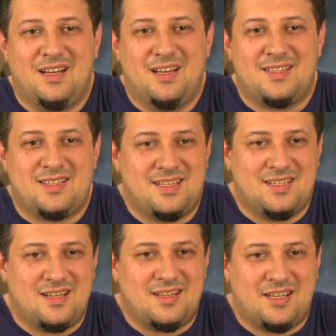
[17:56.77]
See
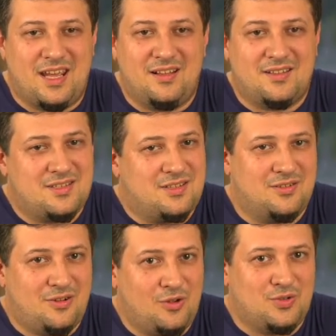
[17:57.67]
the details
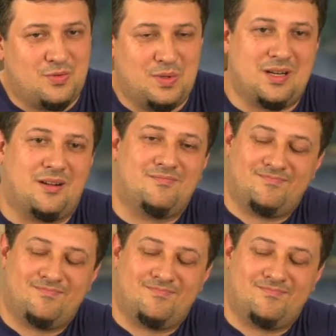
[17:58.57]
on Twitter.